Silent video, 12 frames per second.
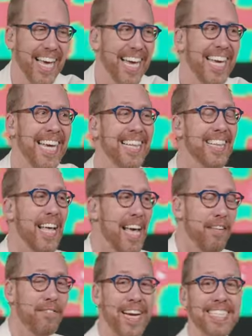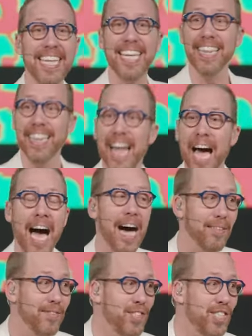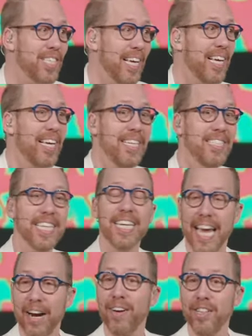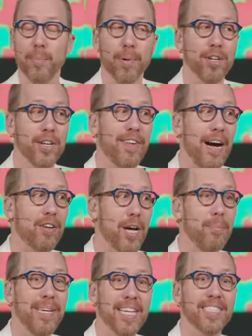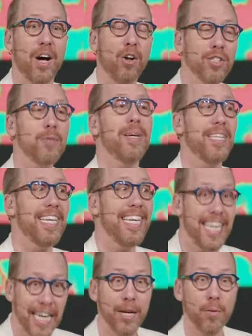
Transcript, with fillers: He, in fact, He loves to carry the burden of outcome because ultimately He